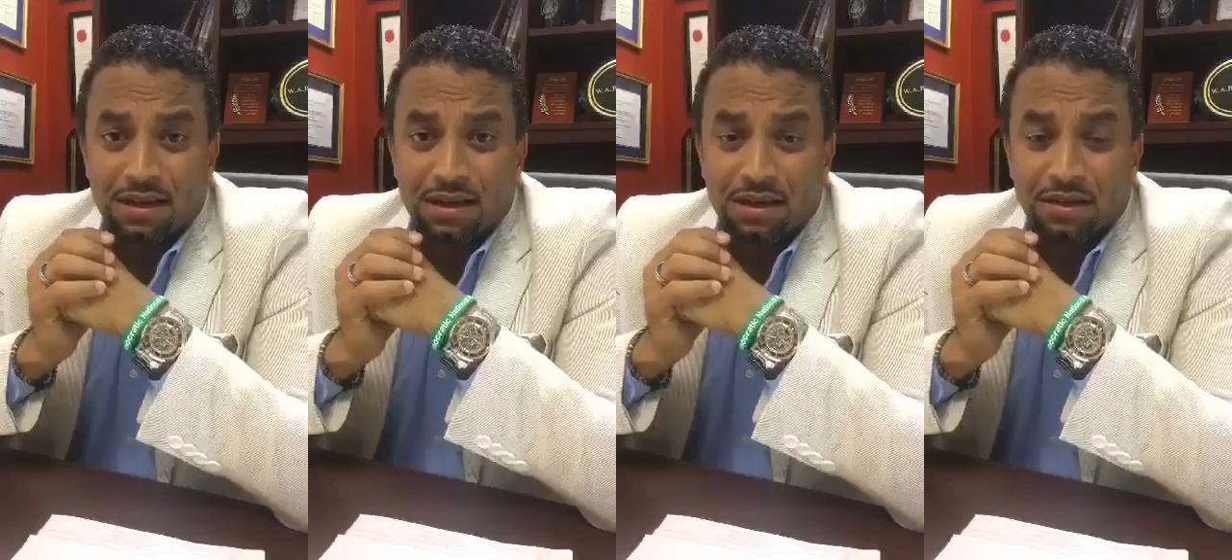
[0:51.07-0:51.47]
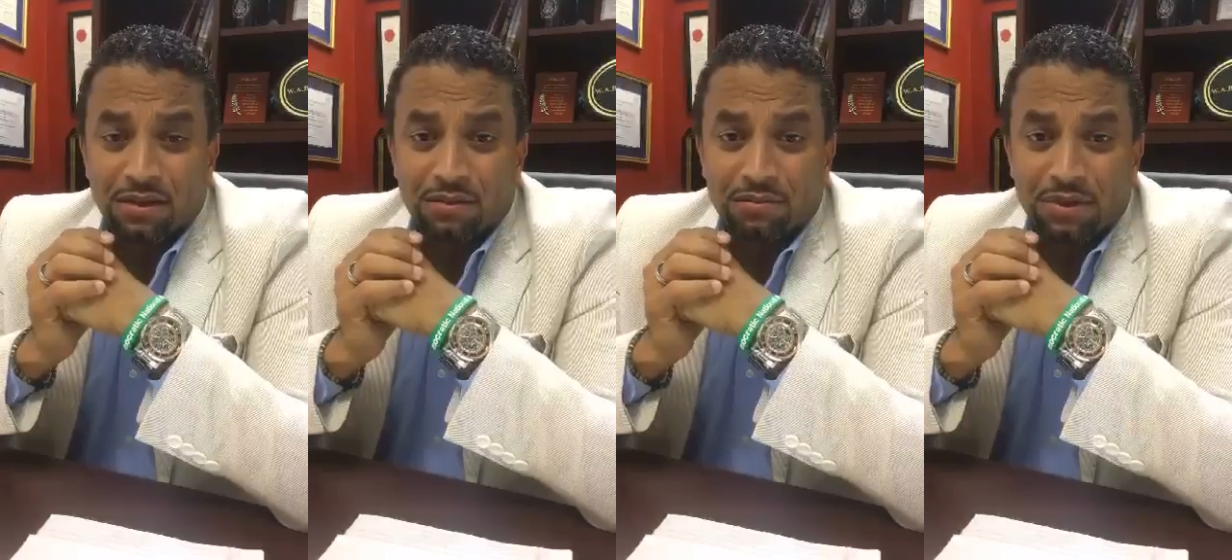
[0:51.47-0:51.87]
uh,
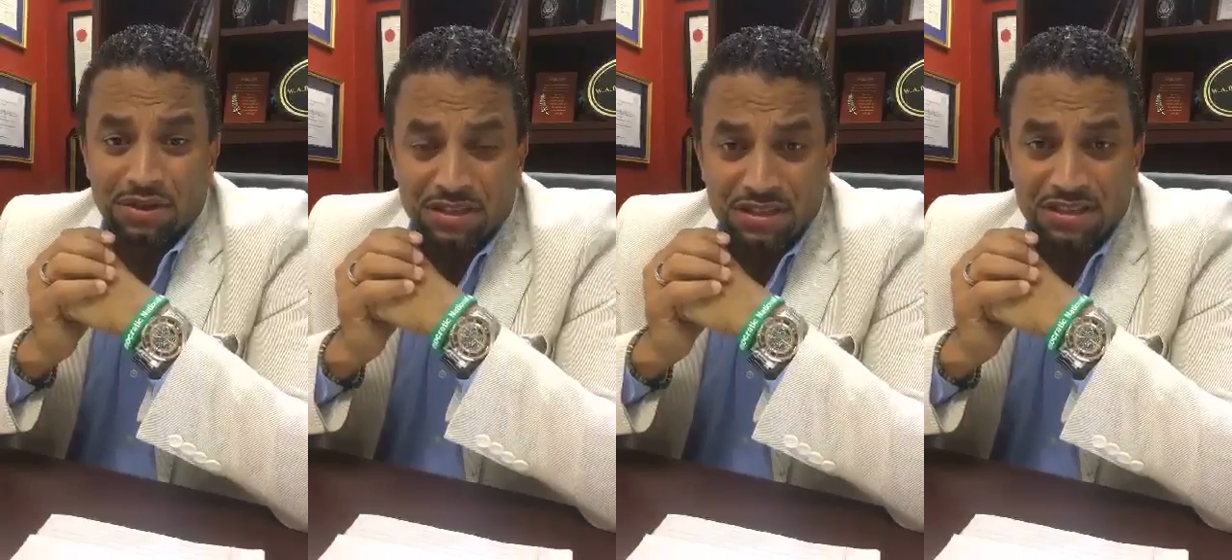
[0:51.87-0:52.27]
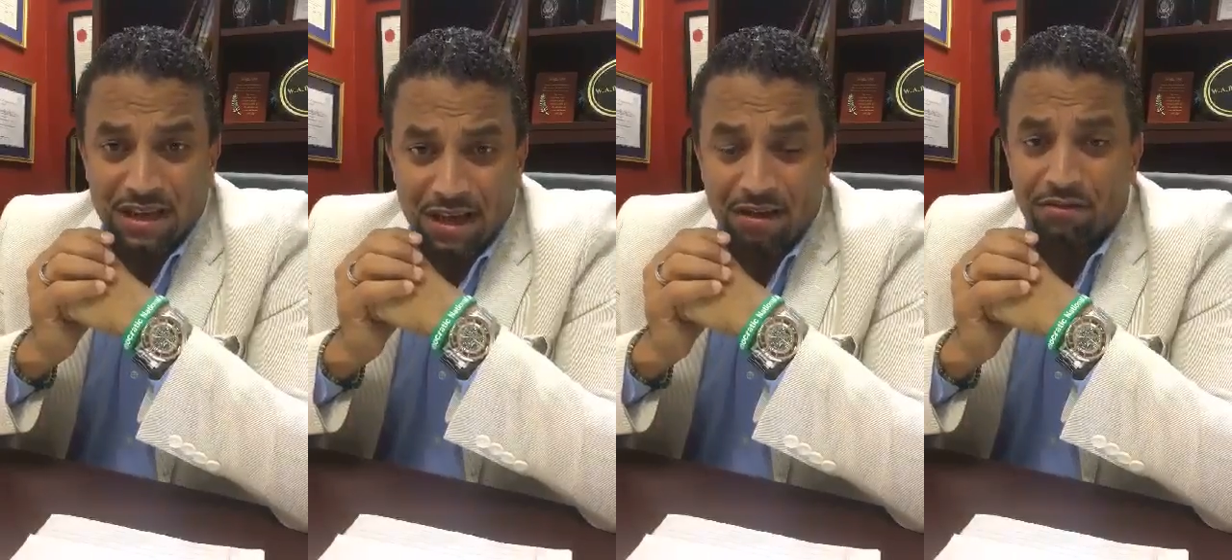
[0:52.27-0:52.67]
persons
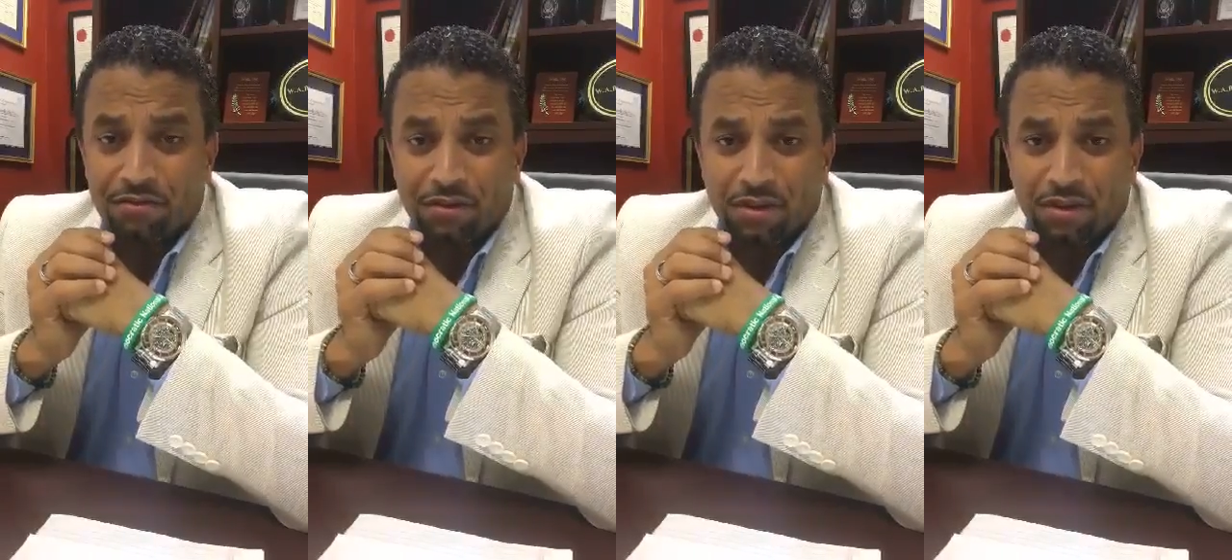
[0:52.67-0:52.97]
have,